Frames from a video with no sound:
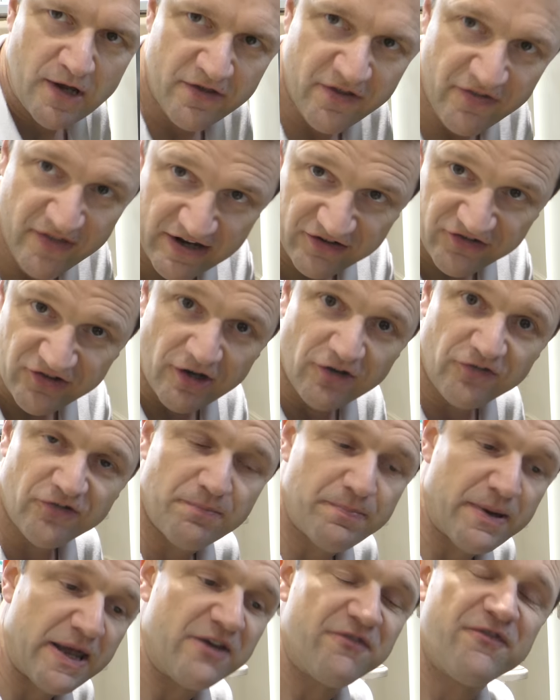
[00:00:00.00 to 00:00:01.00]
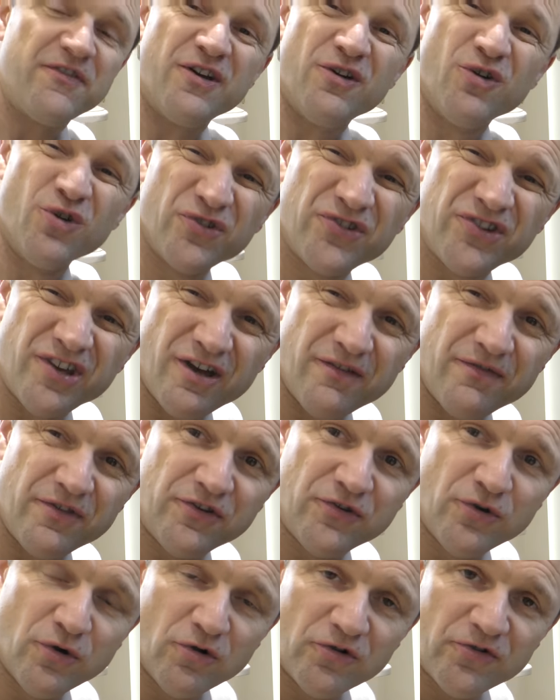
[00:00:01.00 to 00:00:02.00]
think that shows the benefit also of the
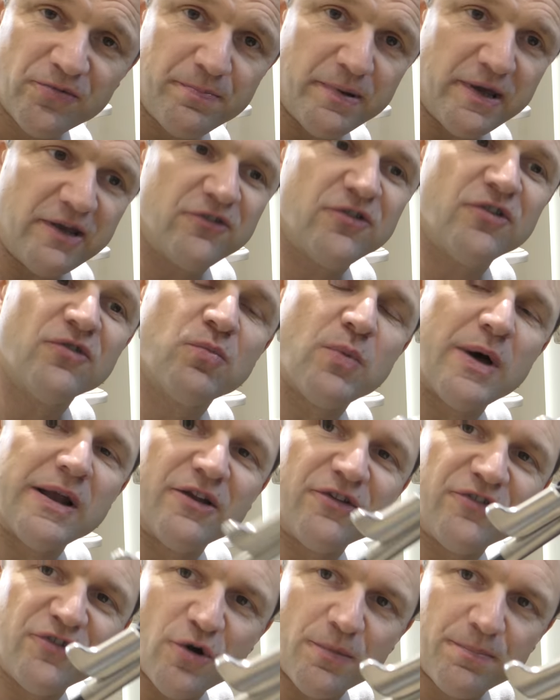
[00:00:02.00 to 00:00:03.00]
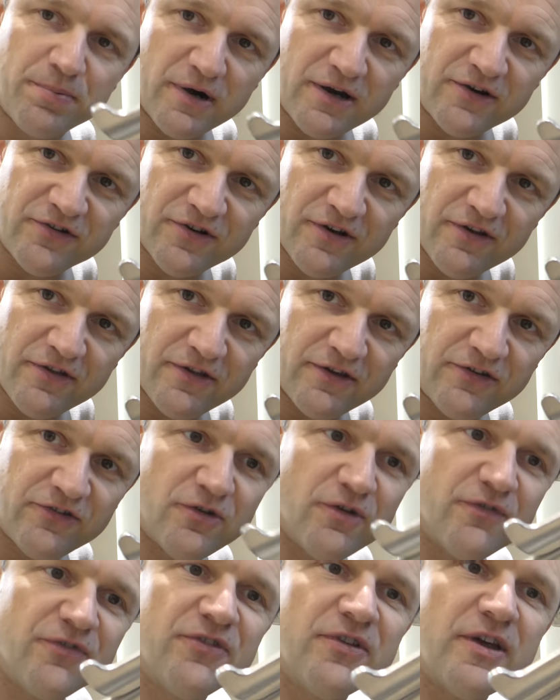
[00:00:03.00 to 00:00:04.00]
Torx bits as well as the operation of
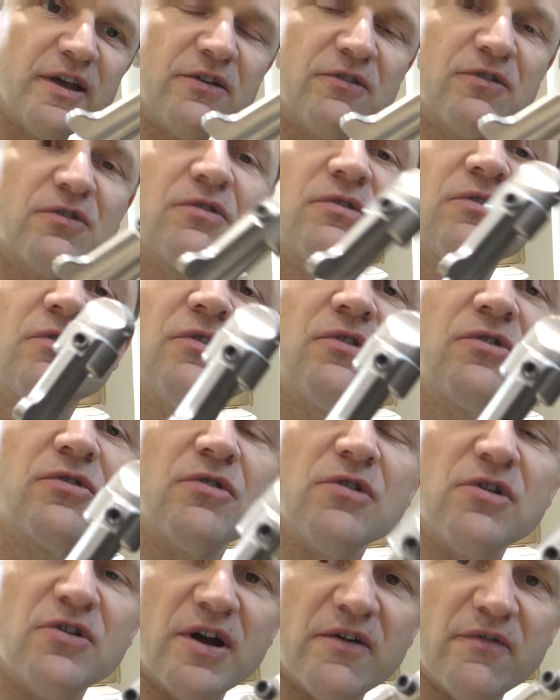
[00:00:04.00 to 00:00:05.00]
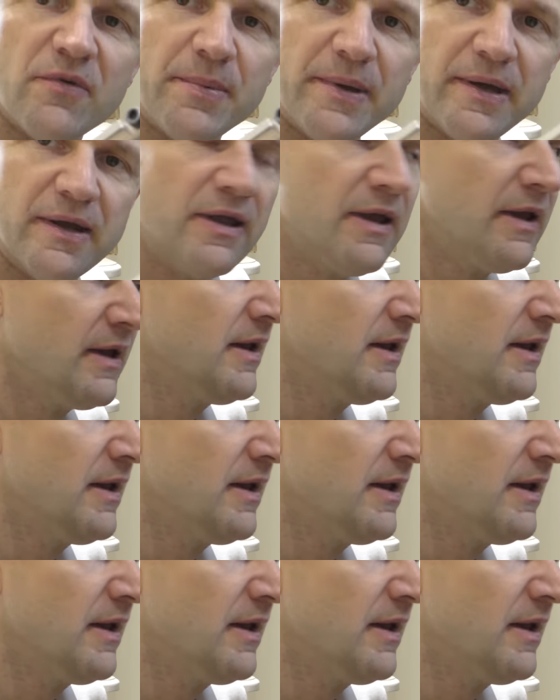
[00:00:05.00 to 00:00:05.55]
this offset screwdriver bit.